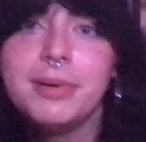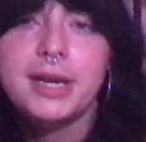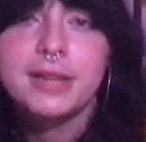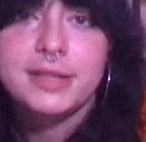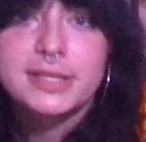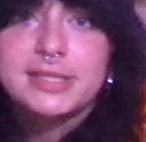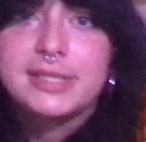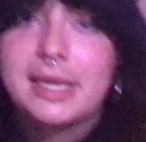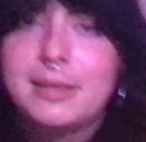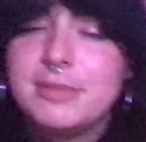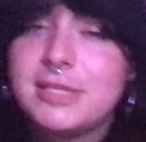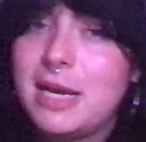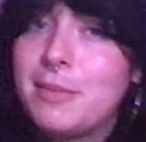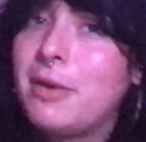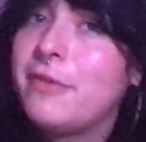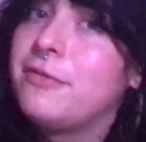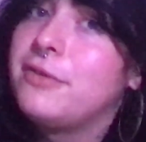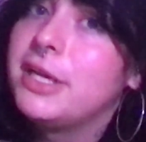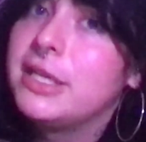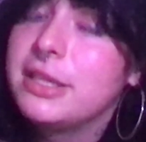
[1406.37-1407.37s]
at the same time,
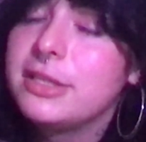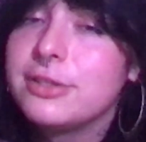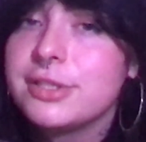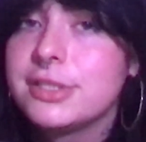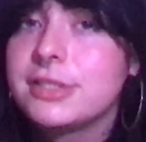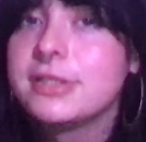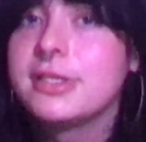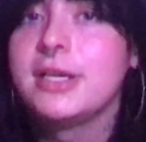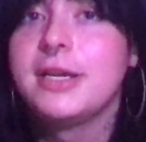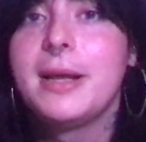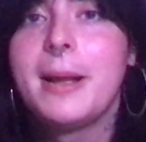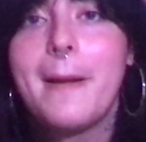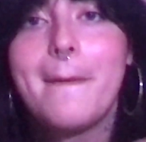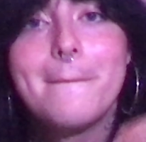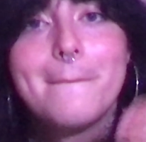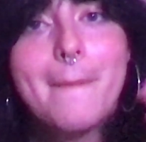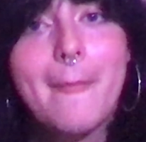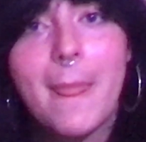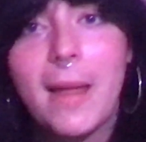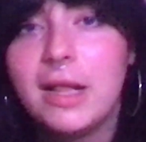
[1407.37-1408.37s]
I feel like there's
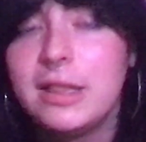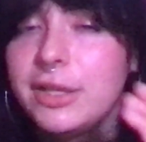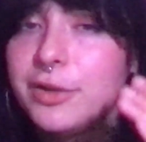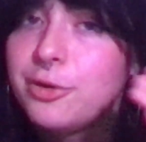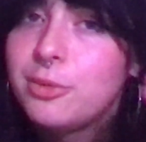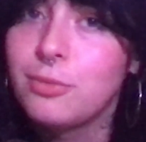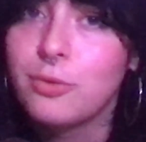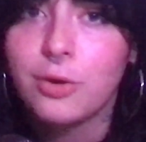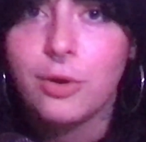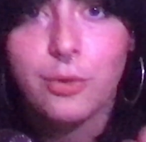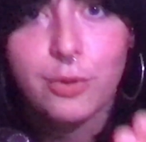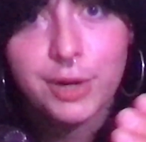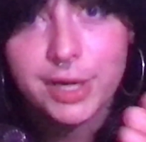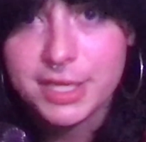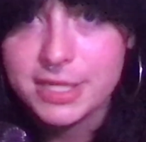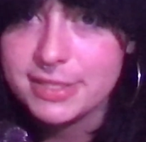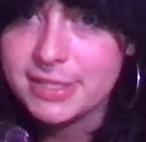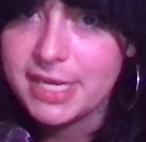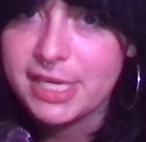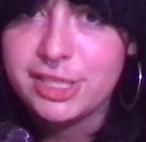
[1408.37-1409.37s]
a little more
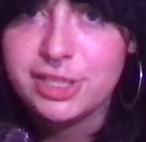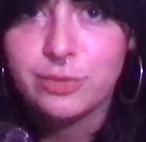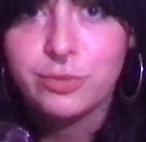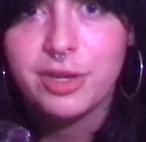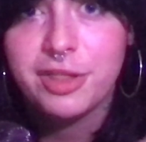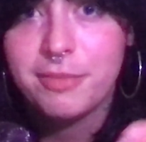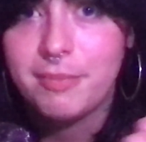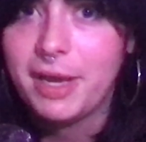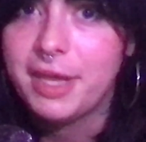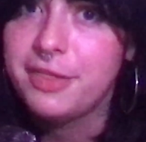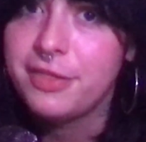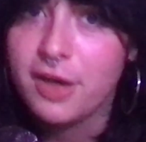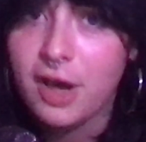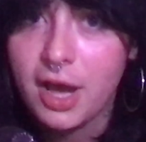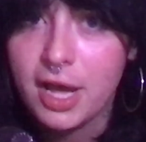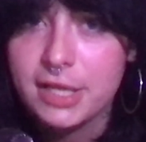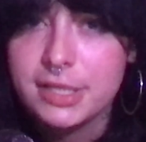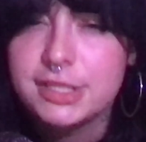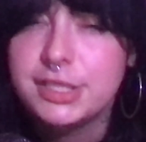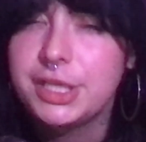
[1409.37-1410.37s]
organization with my
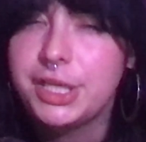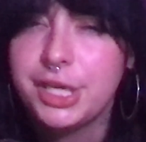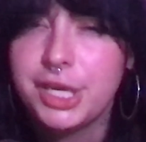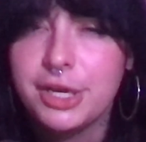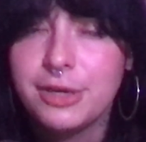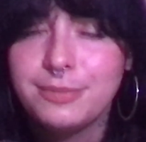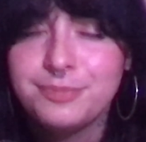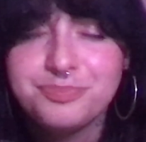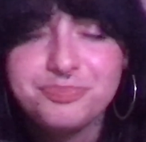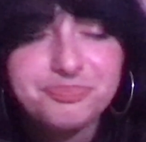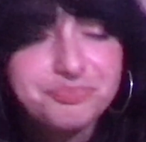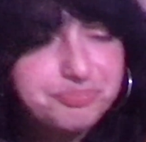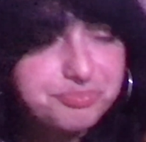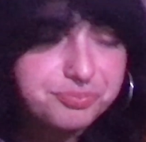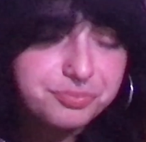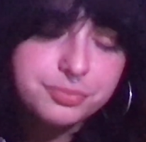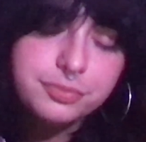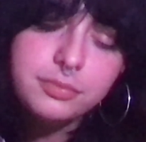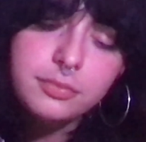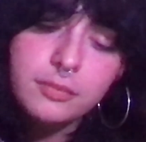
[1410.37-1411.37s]
thoughts, you know?
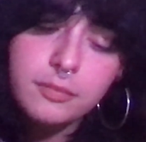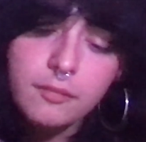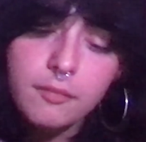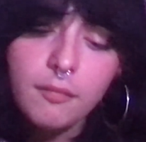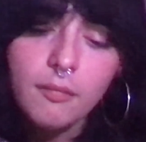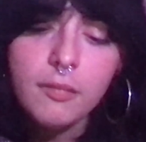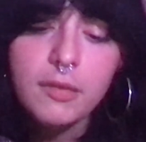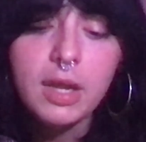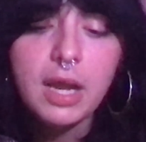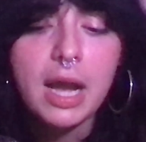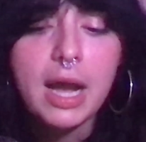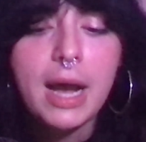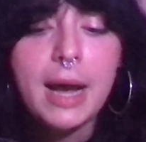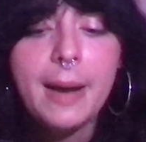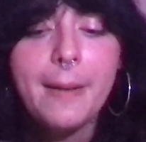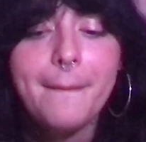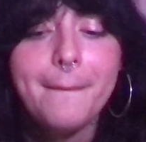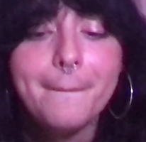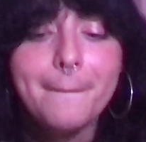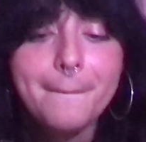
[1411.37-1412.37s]

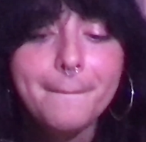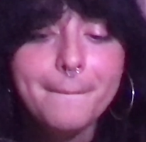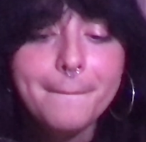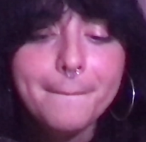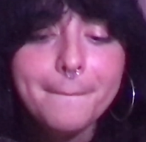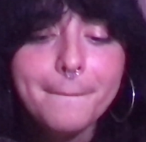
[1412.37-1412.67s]
Um,